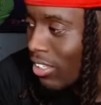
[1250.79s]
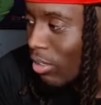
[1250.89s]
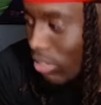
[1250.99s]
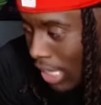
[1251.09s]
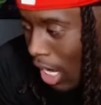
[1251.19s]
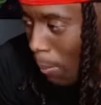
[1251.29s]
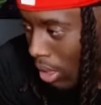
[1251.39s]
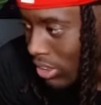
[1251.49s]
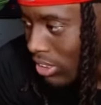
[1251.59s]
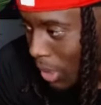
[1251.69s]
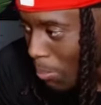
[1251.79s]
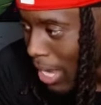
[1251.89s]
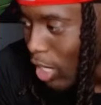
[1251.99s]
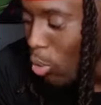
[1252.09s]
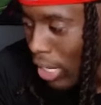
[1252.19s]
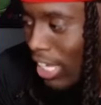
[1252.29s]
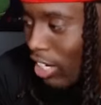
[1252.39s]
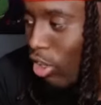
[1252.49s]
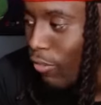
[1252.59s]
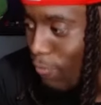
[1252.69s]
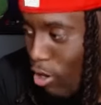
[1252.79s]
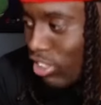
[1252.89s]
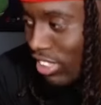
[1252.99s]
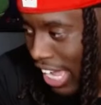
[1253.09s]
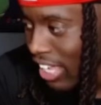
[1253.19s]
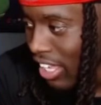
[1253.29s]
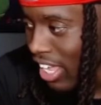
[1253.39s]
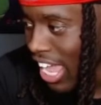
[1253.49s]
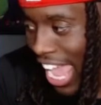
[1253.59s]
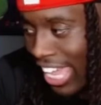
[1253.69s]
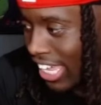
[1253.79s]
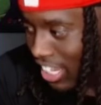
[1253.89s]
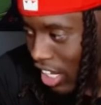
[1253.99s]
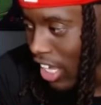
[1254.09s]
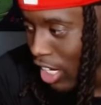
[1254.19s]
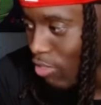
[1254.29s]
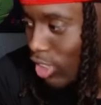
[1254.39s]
You said a munch is somebody who eat it on the first night and then